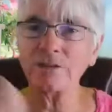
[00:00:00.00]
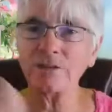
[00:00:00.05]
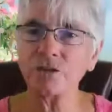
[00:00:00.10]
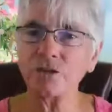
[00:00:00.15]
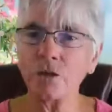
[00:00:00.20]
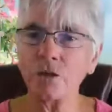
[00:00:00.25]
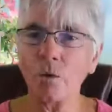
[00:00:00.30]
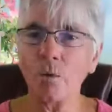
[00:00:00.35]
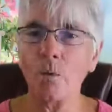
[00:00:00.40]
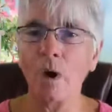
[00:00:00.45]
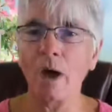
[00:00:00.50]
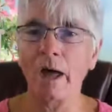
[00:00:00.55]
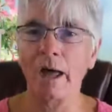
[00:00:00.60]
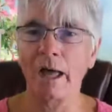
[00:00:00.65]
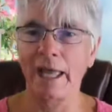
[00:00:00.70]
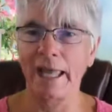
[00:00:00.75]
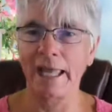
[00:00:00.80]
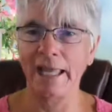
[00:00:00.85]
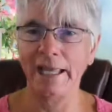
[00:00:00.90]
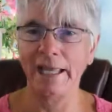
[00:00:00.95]
to
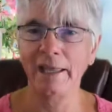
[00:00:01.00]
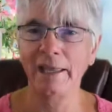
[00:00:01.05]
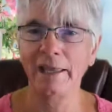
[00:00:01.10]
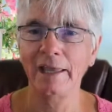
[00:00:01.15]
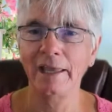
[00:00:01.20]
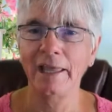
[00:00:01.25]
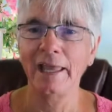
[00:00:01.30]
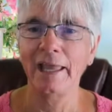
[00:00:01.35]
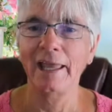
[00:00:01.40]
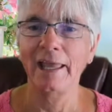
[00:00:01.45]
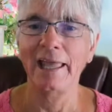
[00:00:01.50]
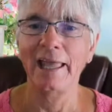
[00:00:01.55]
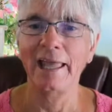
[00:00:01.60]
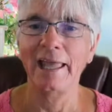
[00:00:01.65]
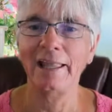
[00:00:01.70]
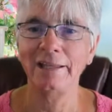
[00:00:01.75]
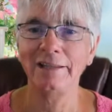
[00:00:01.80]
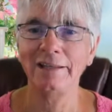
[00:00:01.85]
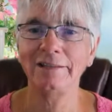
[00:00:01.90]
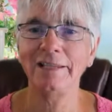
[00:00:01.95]
why.
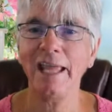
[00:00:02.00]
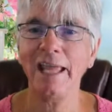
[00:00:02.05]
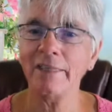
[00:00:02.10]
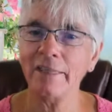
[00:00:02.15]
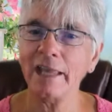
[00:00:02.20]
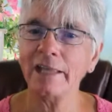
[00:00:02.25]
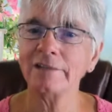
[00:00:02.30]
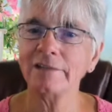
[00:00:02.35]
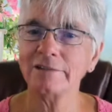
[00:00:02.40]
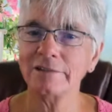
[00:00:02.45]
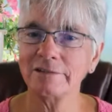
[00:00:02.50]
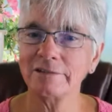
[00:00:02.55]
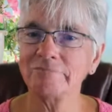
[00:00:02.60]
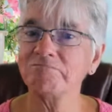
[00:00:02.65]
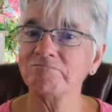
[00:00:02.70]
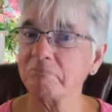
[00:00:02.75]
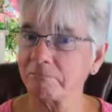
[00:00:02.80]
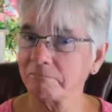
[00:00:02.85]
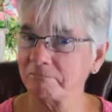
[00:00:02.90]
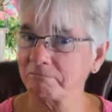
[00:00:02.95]
And yeah, that's
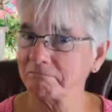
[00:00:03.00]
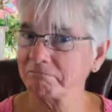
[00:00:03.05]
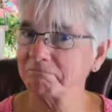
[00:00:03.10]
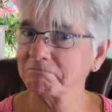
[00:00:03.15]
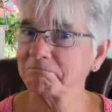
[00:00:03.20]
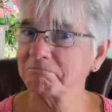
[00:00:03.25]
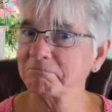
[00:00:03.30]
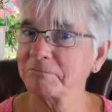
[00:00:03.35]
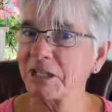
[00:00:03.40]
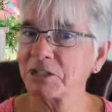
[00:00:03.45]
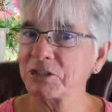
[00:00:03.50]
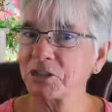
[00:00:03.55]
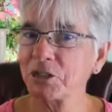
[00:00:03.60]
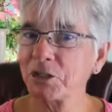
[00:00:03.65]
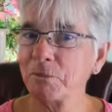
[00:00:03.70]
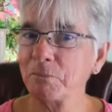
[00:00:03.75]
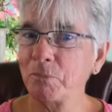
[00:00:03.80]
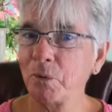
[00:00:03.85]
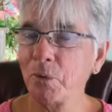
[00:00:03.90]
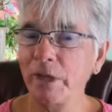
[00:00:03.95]
a
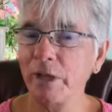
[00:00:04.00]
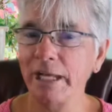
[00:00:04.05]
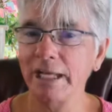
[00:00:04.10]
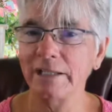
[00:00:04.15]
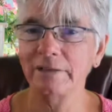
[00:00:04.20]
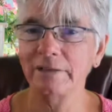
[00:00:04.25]
good point.